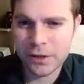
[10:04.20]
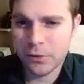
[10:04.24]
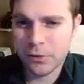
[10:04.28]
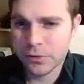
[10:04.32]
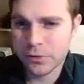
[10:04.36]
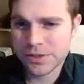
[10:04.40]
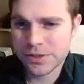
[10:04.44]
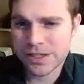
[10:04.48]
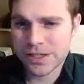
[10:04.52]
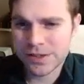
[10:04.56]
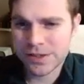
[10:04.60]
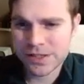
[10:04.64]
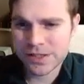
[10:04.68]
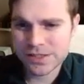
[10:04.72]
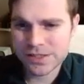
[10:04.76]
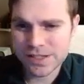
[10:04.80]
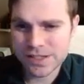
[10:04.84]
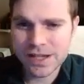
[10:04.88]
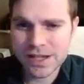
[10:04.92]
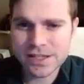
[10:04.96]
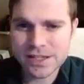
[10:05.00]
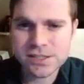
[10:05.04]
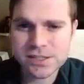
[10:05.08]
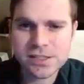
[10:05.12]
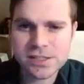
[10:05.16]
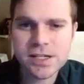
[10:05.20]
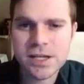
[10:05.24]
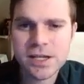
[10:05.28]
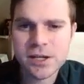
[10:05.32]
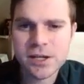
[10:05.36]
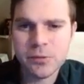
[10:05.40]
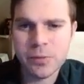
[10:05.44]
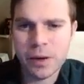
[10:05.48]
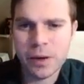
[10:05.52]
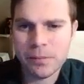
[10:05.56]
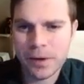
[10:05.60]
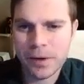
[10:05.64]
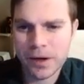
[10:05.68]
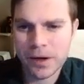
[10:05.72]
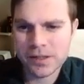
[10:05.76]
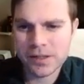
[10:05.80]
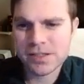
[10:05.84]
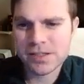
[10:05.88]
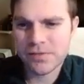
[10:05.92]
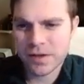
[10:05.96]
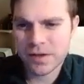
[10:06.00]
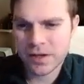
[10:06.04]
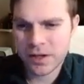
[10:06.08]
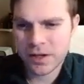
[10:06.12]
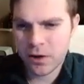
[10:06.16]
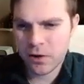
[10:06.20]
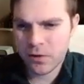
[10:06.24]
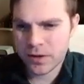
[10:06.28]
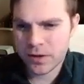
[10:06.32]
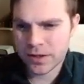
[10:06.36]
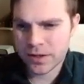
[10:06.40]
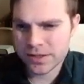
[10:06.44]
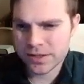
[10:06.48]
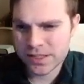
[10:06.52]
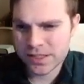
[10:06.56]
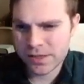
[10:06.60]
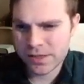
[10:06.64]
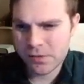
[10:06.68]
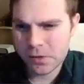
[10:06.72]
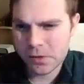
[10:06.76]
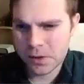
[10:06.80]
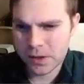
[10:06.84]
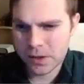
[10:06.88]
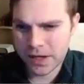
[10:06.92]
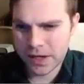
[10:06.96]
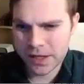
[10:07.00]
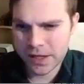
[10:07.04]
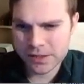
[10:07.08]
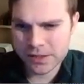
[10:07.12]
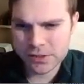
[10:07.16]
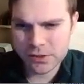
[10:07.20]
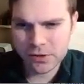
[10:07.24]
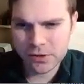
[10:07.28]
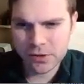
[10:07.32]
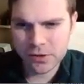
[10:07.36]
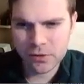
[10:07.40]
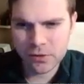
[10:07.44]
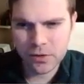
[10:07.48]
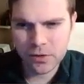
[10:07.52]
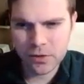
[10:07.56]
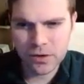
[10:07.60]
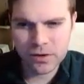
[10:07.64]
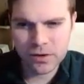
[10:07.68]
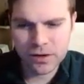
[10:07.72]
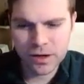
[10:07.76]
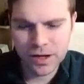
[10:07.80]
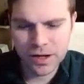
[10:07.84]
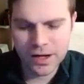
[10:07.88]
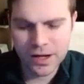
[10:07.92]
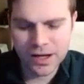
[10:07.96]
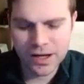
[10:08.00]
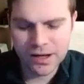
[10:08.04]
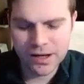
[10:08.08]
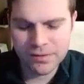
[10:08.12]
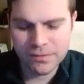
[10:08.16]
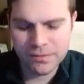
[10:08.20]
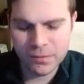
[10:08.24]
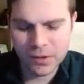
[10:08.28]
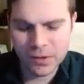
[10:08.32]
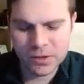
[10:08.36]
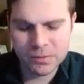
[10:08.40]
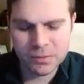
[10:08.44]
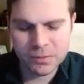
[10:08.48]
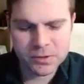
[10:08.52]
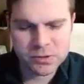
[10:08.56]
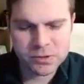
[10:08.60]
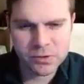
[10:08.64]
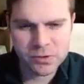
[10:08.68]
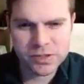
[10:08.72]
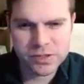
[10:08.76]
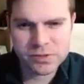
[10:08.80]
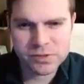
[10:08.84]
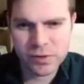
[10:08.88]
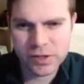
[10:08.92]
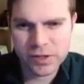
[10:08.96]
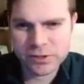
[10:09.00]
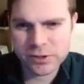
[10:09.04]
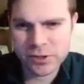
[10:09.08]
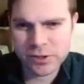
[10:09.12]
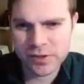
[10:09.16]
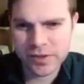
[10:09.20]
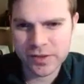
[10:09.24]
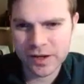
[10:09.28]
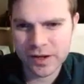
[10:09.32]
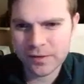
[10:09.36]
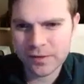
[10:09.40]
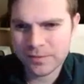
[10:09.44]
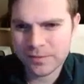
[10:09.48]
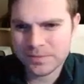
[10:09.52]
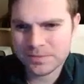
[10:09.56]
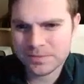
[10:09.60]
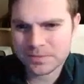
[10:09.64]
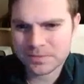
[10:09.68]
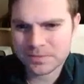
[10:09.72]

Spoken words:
used in this text, you might pause the video and see if you can answer your multiple choice question there.